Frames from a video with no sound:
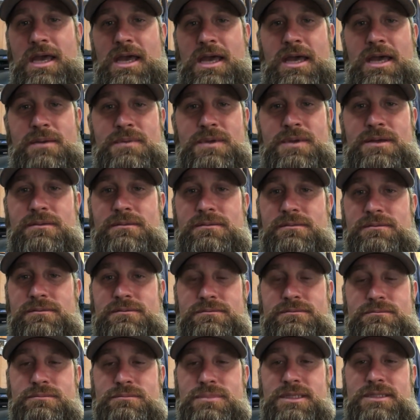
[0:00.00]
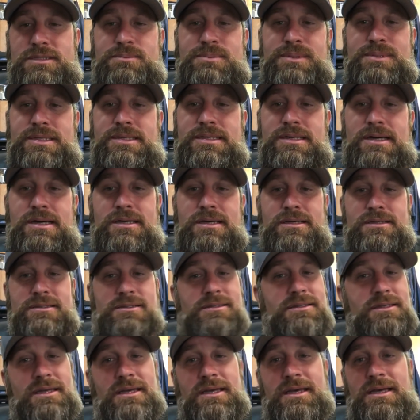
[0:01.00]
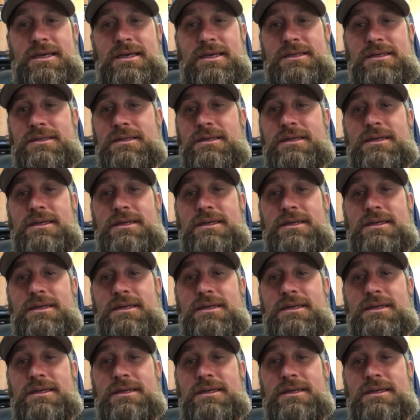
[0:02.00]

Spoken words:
I mean, Blitz Peacock, hey,